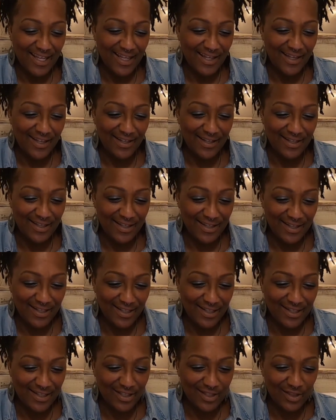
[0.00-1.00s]
Oh,
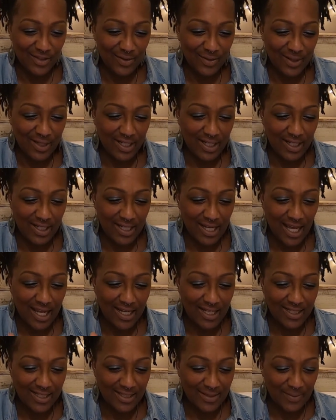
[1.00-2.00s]
let's do it. Not
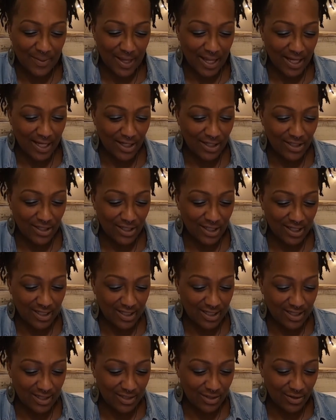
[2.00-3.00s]
in Spanish.
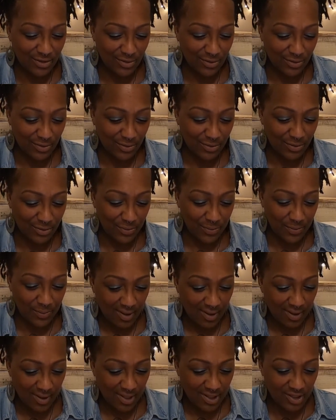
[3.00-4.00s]
Let's do
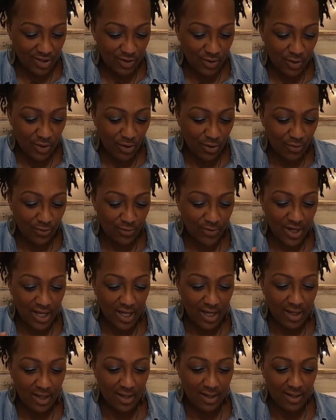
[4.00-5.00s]

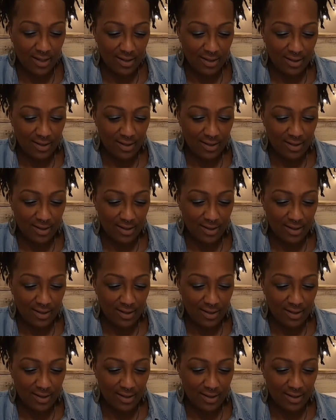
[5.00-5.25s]
Korean